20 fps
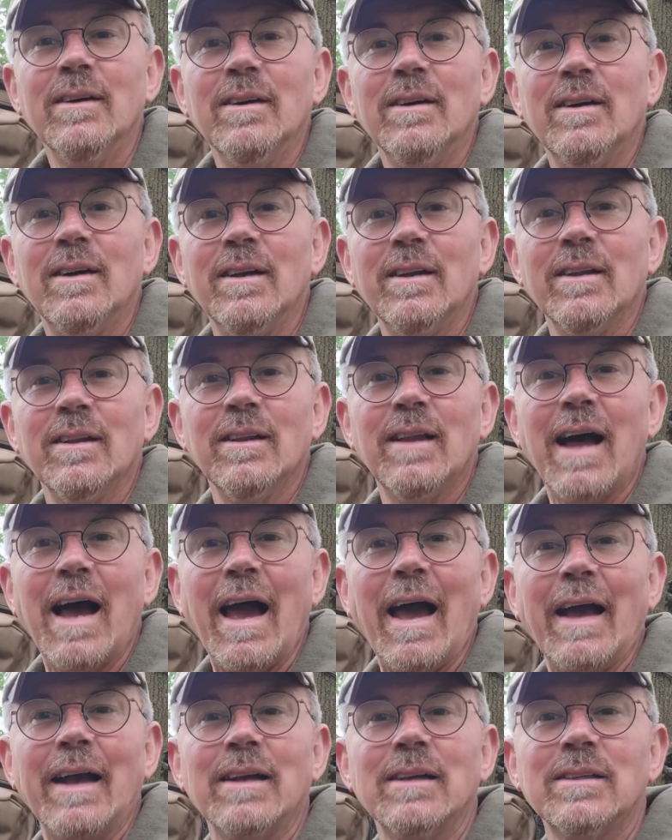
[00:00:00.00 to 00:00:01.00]
a little
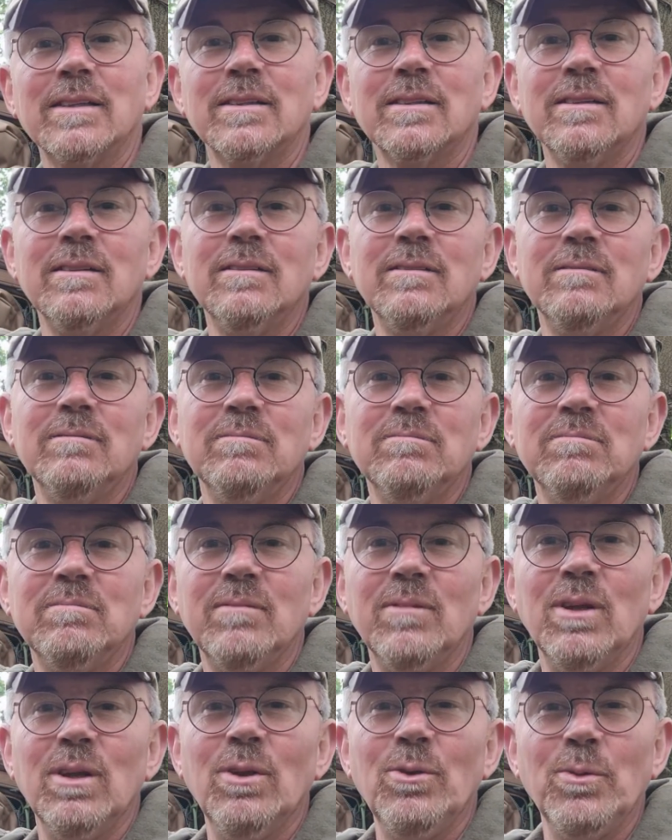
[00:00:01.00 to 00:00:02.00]
axe
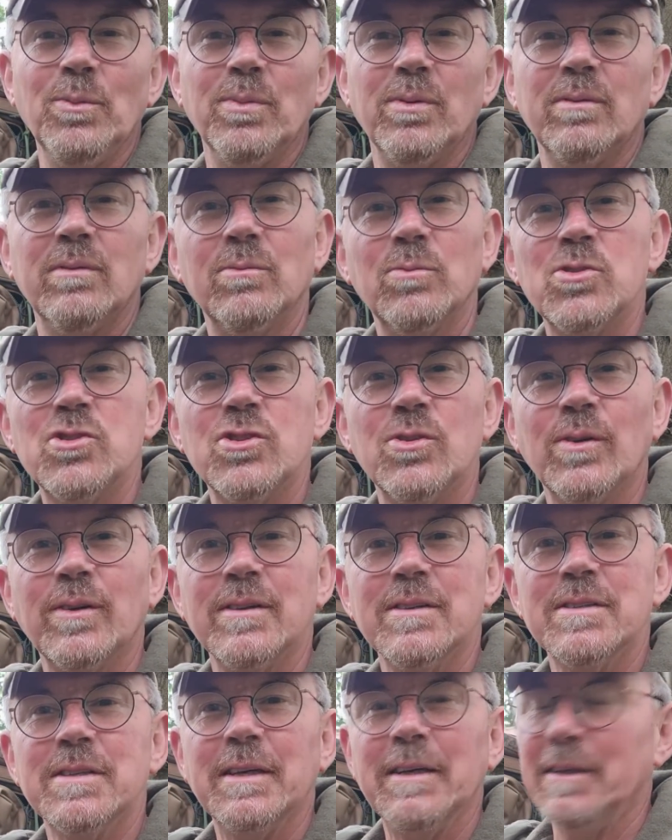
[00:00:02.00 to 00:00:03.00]
loop, which you can
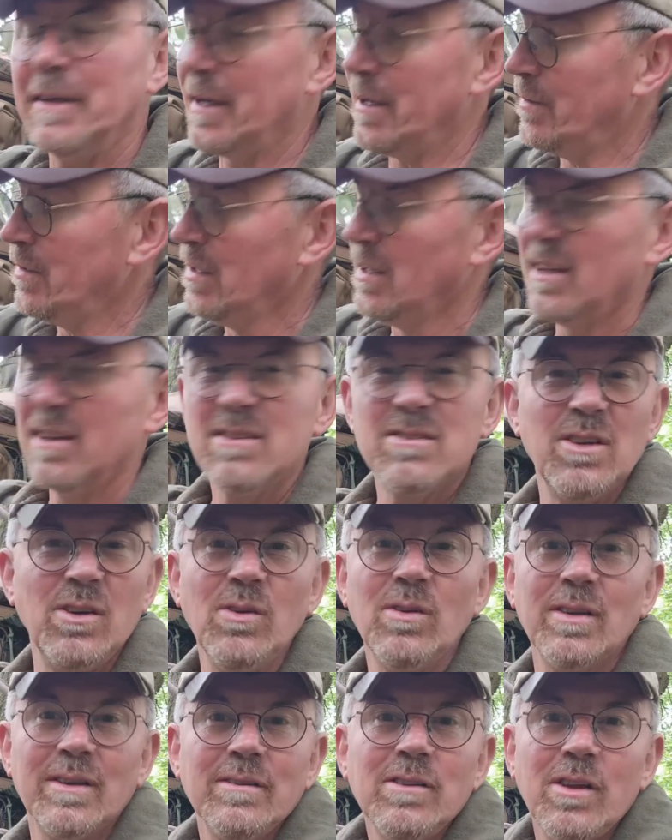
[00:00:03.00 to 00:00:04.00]
see there, so you
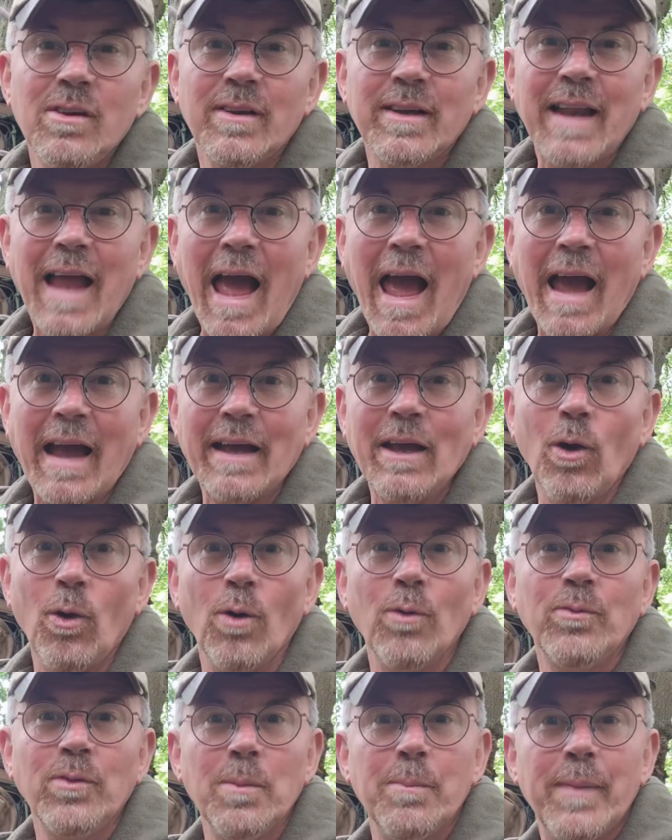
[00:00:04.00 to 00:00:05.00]
can hang it
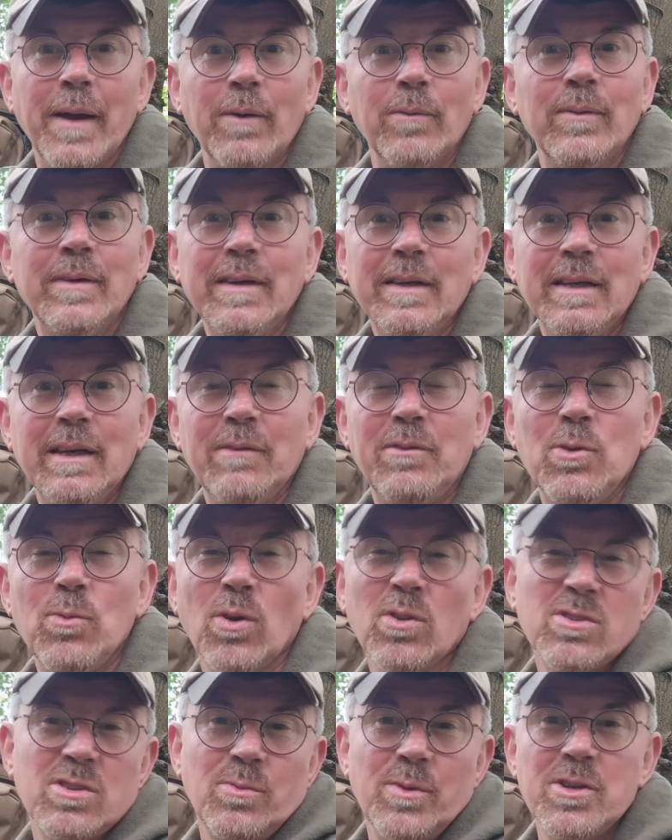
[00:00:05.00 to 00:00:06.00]
off your belt if you
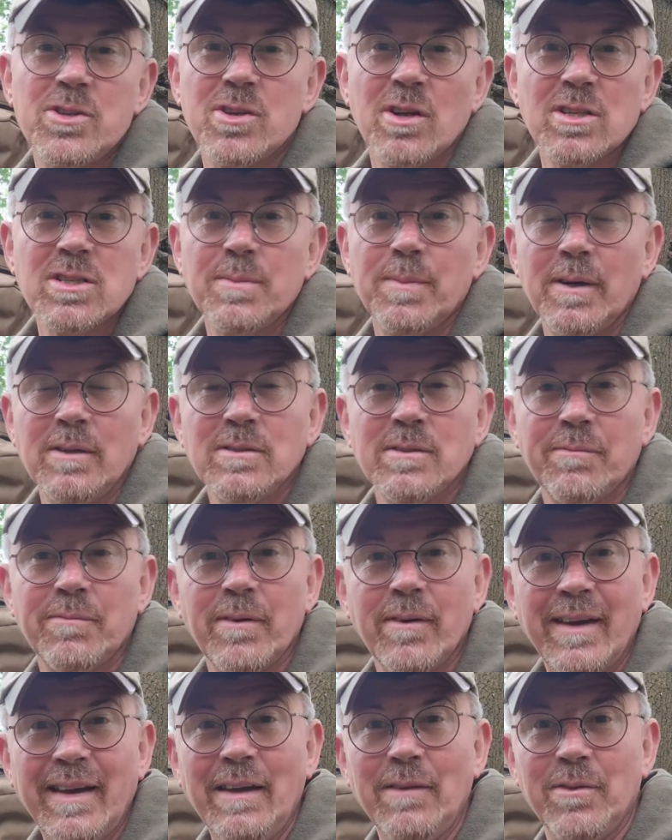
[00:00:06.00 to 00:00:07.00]
want to, which I suppose
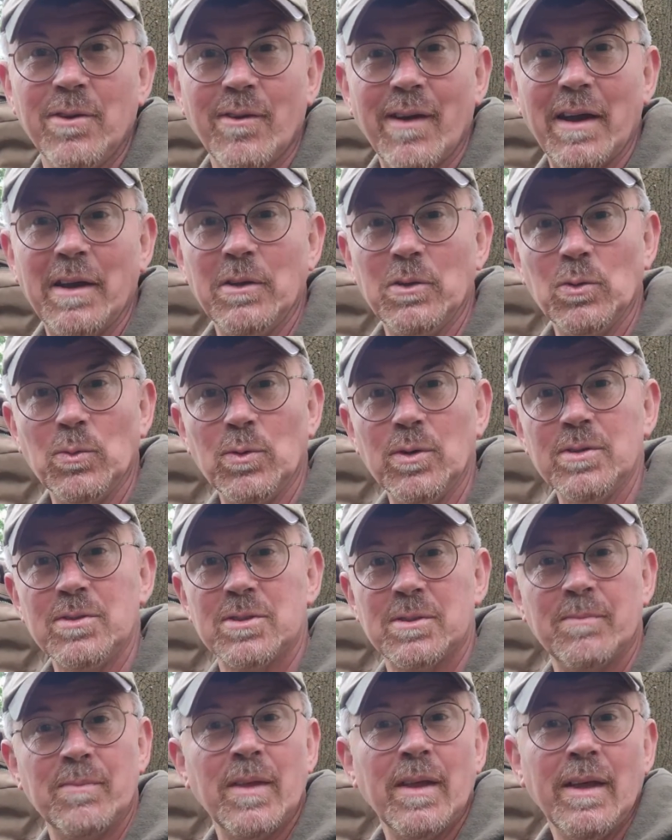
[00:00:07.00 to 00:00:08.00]
if you're out in the
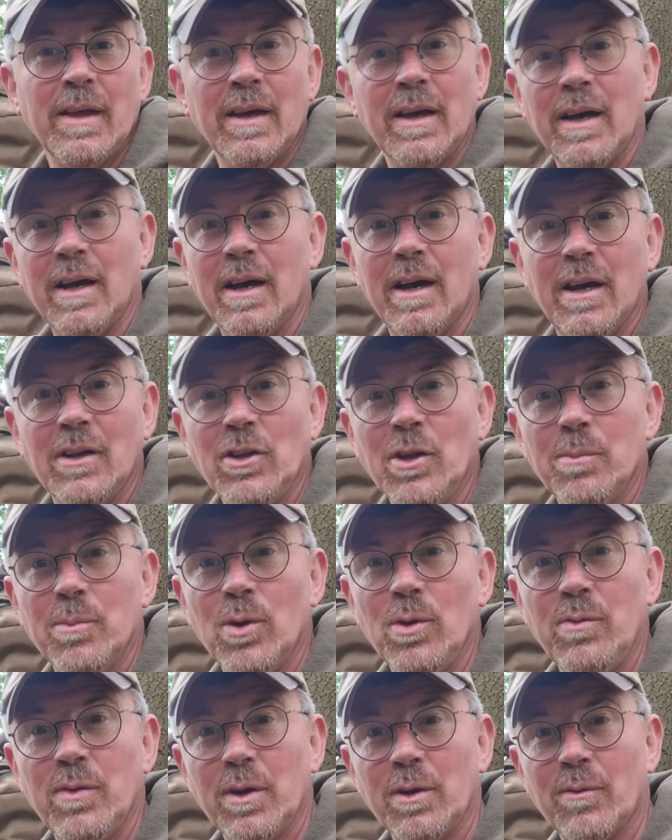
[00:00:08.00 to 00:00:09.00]
woods and you're
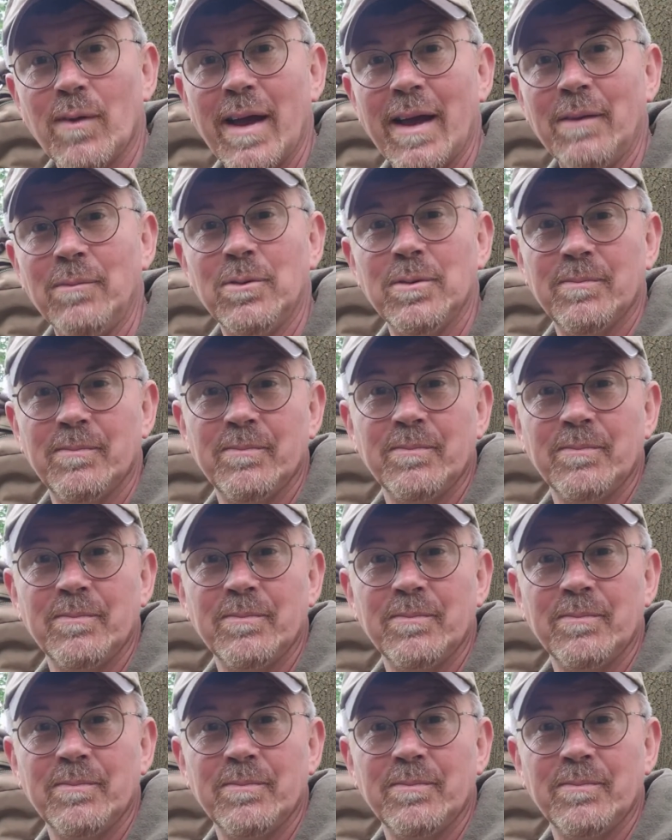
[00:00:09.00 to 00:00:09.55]
moving around